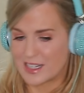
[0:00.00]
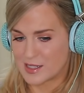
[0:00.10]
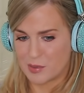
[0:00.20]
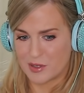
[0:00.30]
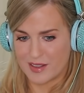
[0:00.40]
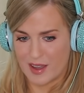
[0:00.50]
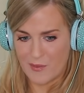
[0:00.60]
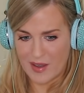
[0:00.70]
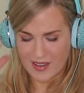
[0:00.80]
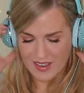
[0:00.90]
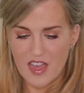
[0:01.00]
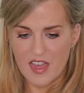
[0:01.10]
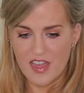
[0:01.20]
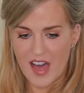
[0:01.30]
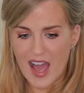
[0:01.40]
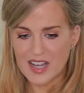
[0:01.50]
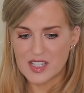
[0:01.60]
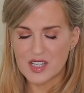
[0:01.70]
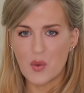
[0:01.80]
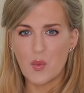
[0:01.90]
let's put it that way.
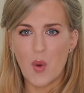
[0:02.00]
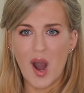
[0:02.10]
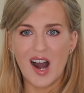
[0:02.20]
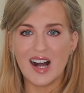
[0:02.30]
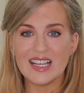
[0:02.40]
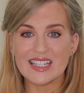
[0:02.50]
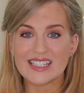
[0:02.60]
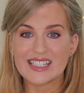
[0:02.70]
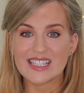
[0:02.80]
That was